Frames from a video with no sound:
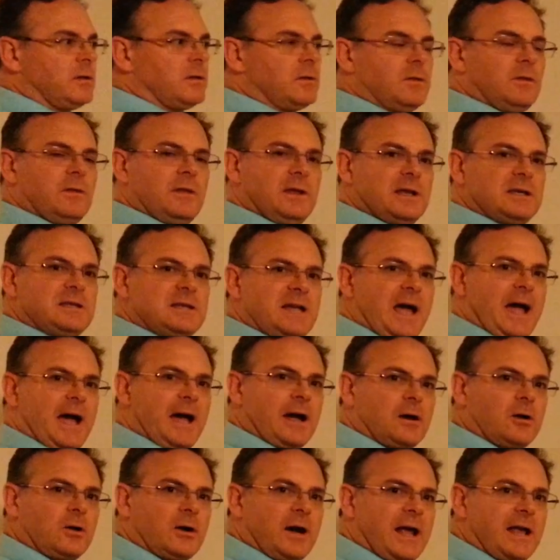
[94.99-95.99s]
the
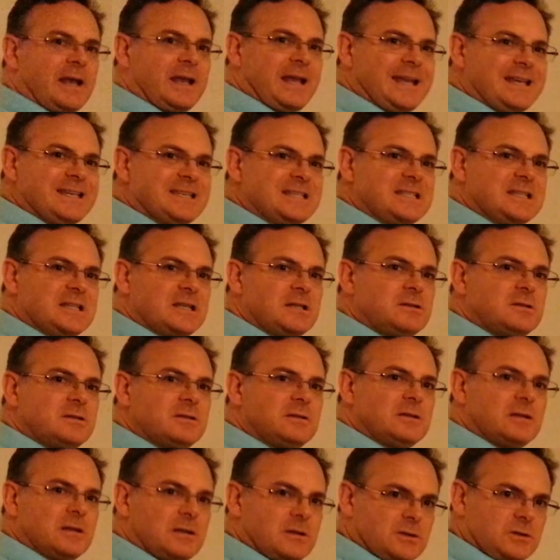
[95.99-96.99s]
attacker at a
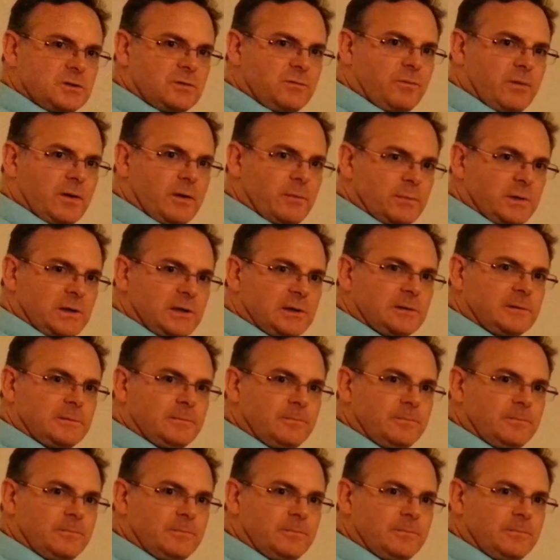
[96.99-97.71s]
distance from you,